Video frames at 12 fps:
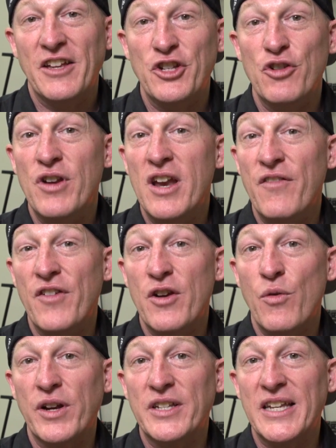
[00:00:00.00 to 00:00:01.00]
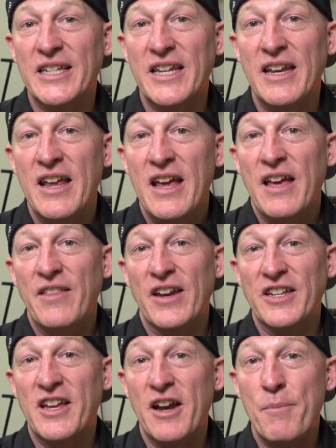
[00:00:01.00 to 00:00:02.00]
that you didn't even know existed,
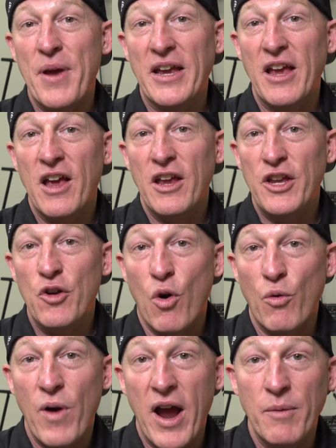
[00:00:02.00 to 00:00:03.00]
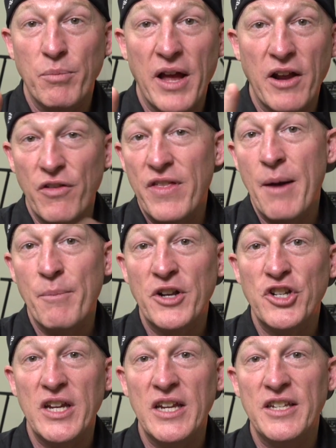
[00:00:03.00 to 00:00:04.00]
that is gonna make your Ride Planner that
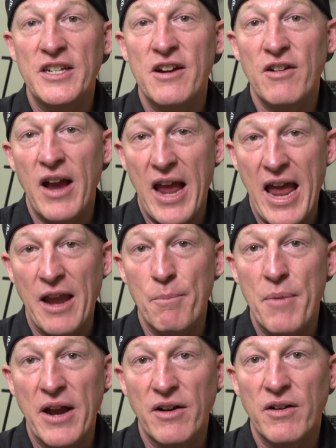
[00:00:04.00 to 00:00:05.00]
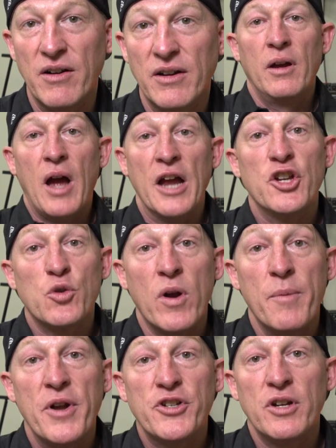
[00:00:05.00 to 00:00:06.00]
much easier and better. I just
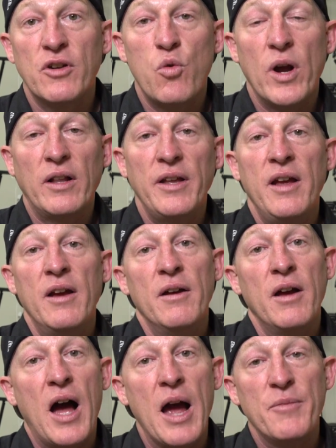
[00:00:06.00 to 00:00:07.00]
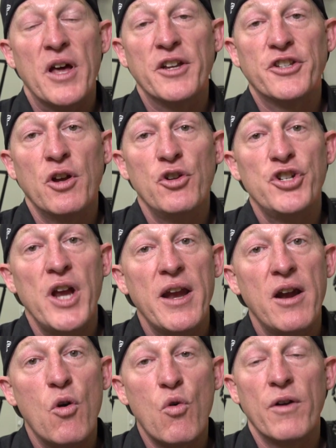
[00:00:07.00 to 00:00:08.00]
wanna mention quickly, I'm not
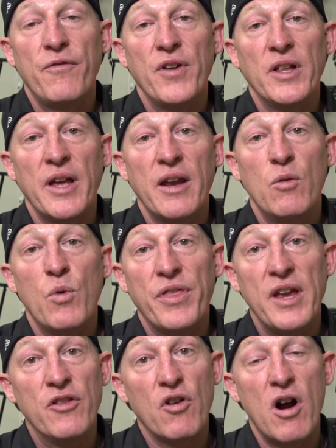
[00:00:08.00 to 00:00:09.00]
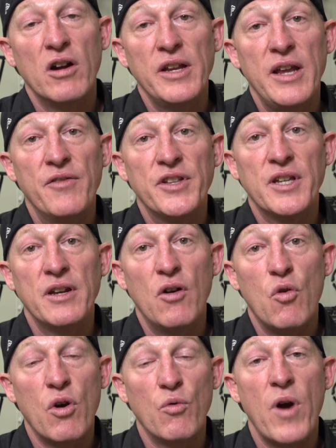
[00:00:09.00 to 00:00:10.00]
associated or affiliated with either
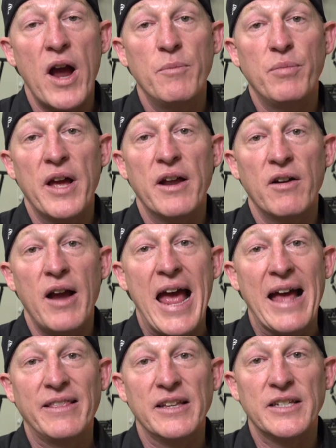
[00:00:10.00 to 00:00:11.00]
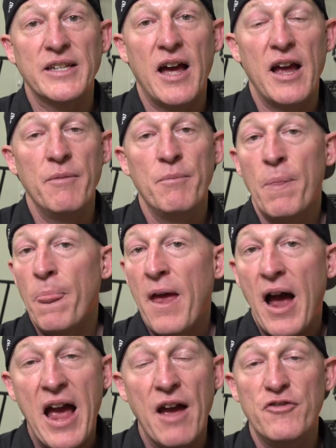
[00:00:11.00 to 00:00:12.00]
Harley-Davidson or Ride Planner at this time.
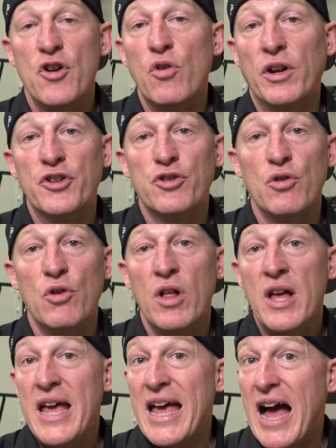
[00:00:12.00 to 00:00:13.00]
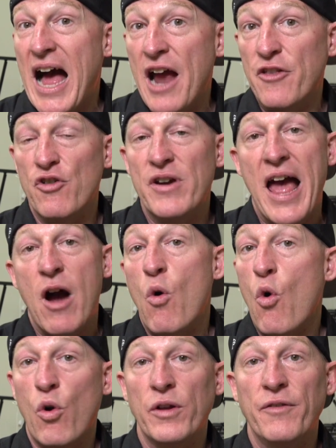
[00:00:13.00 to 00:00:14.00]
I have no control either now
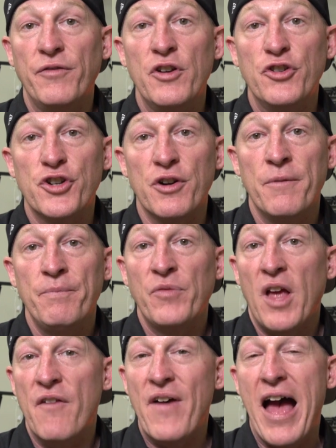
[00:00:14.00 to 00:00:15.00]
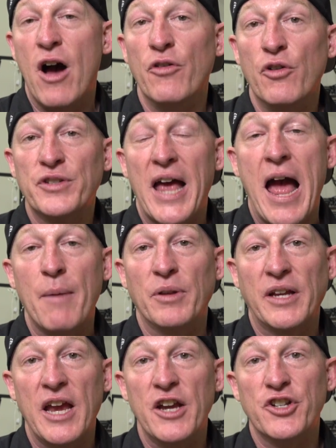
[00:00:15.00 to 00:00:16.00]
or in the future of how those
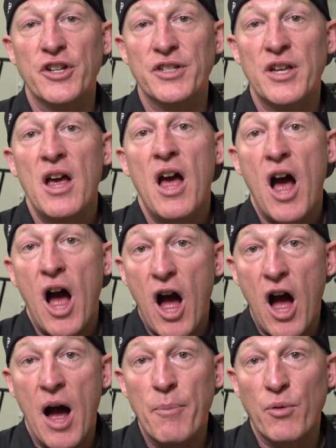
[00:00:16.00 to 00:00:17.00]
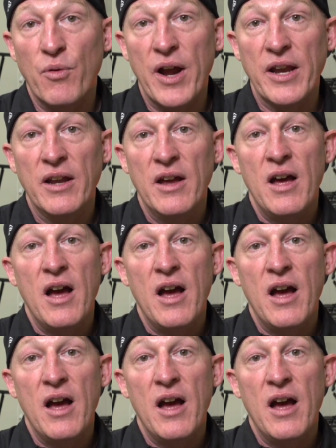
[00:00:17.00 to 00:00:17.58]
applications operate.